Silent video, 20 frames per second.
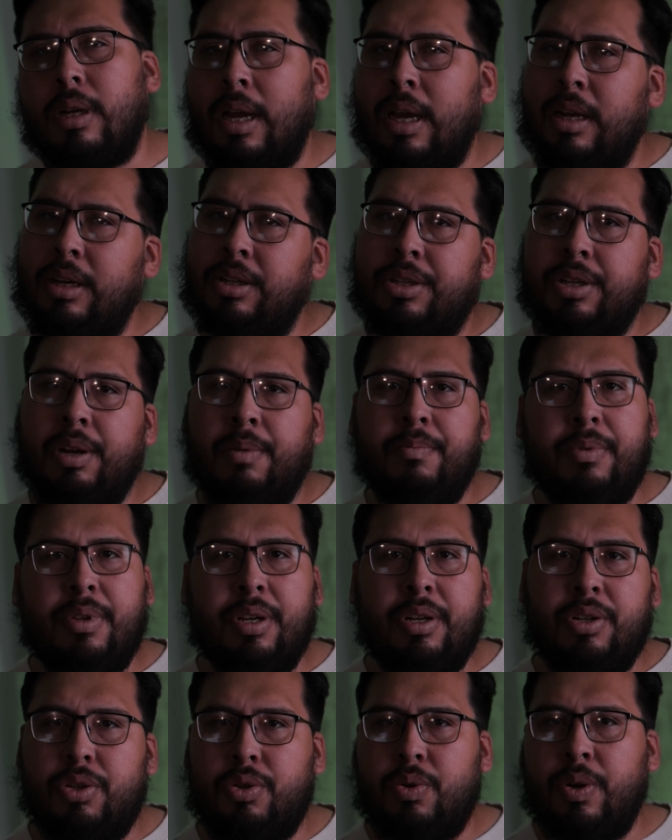I jumped
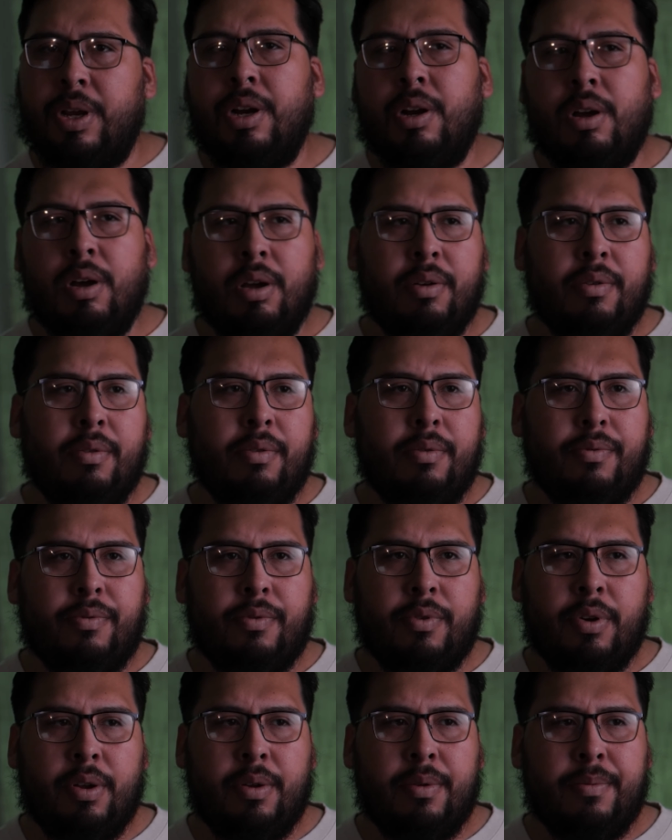in straight on
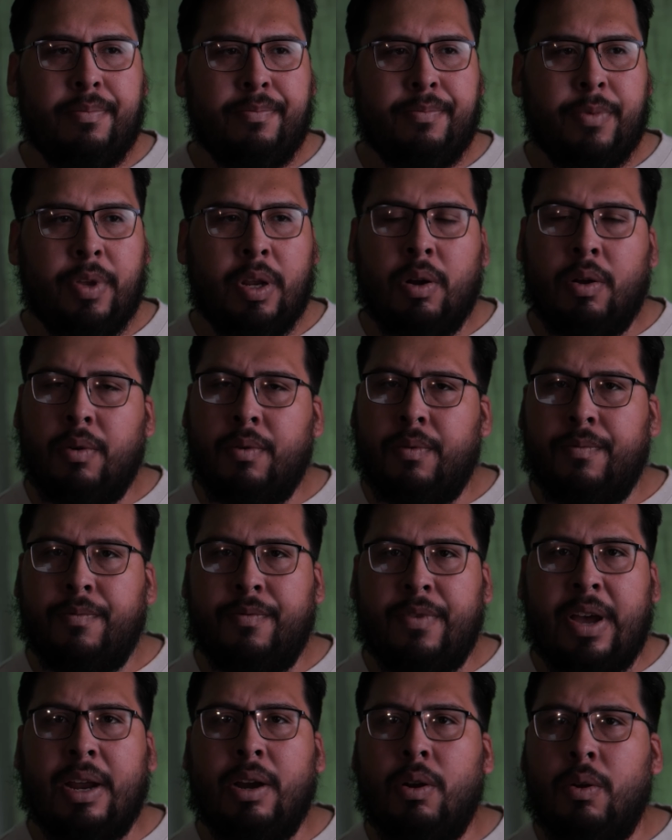from, you know,
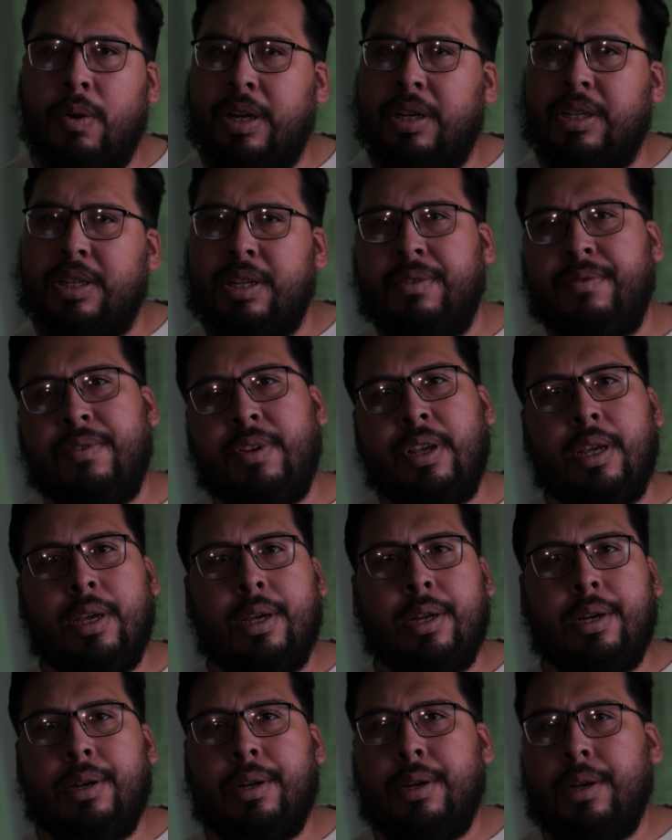vinyl, HTV,
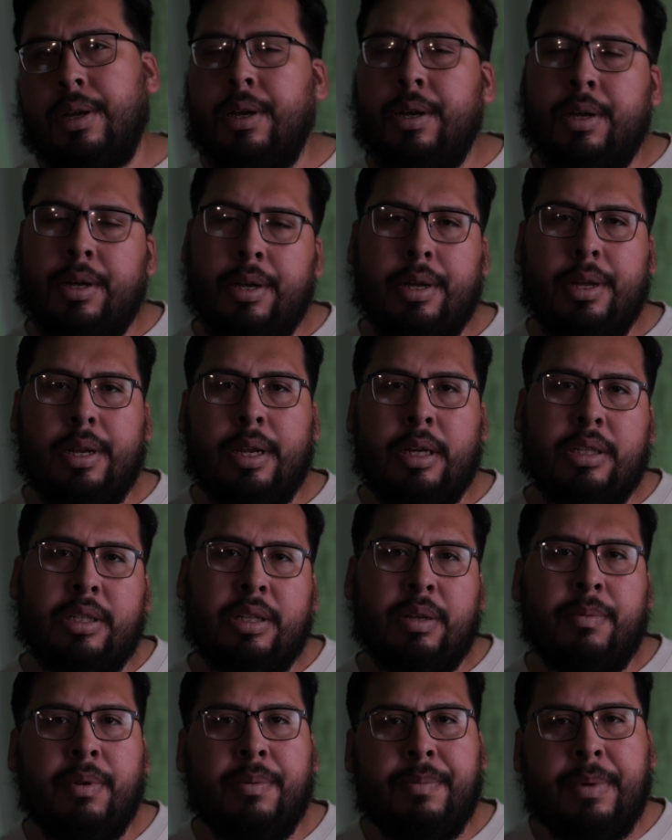and
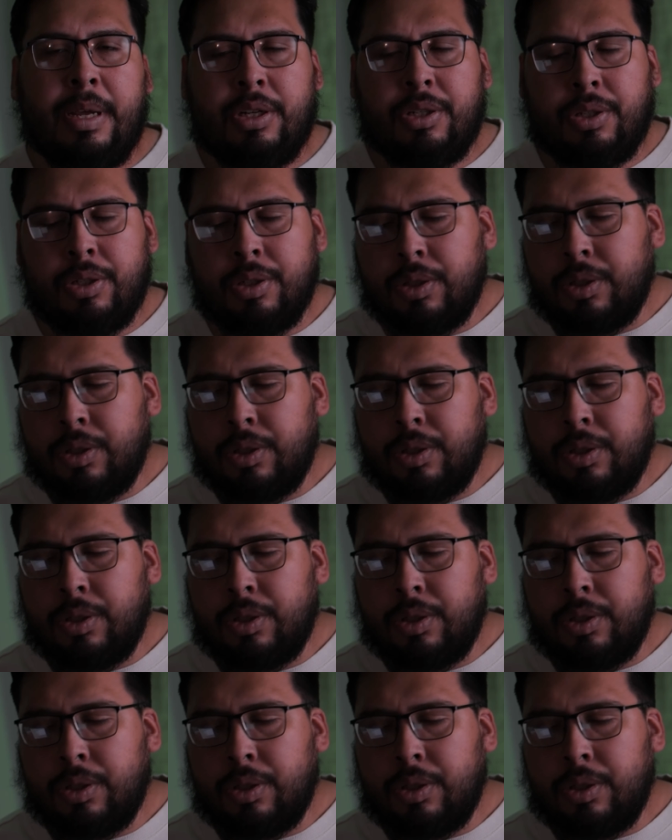sublimation.